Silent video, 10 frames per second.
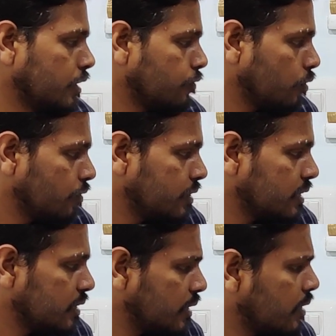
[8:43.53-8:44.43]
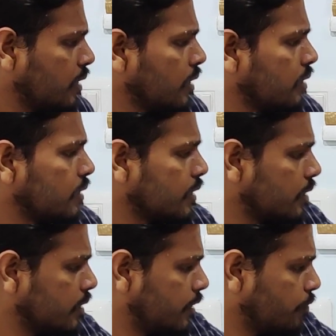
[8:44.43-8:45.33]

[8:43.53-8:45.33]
Therefore we say that the